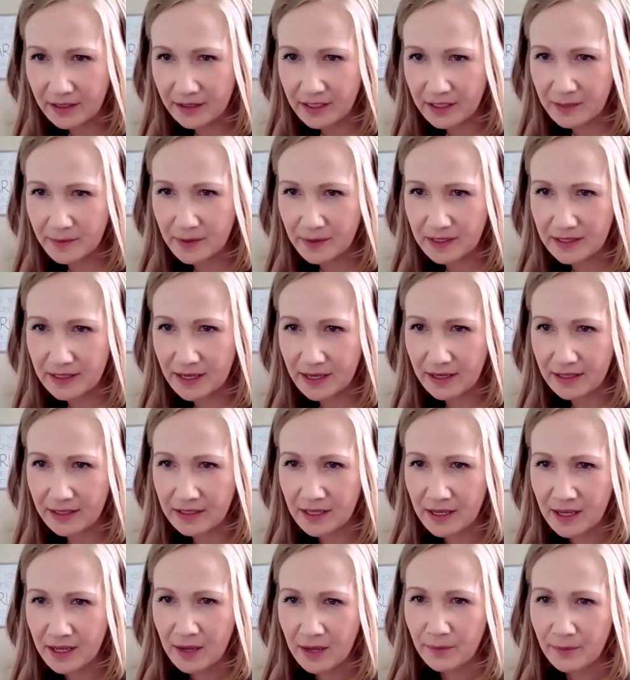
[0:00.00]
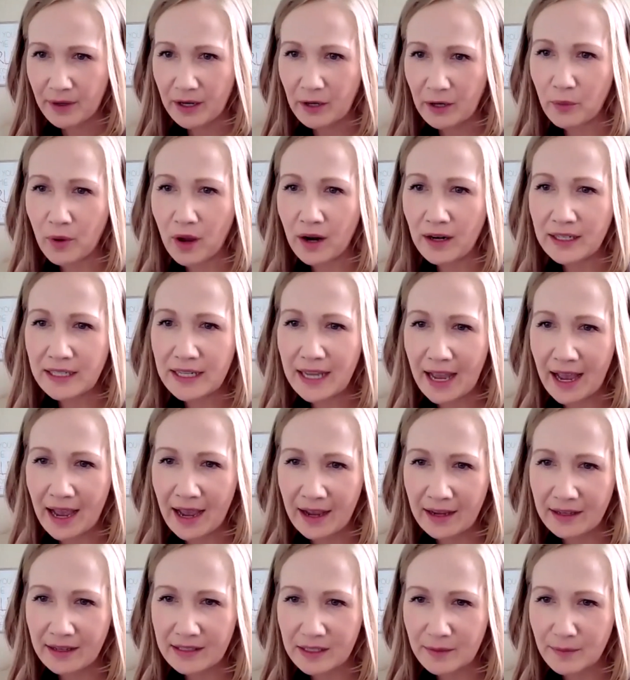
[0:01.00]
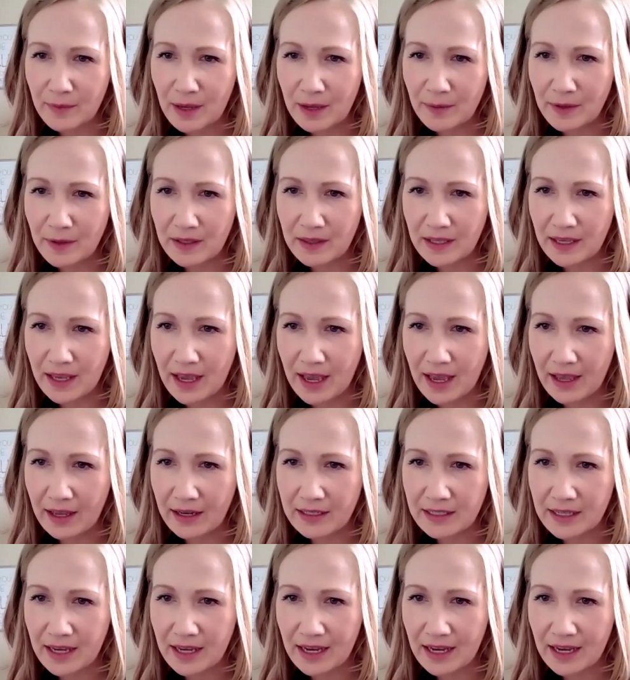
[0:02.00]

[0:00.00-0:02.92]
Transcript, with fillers: Elizabeth says, but I wanted to ask maybe at the end,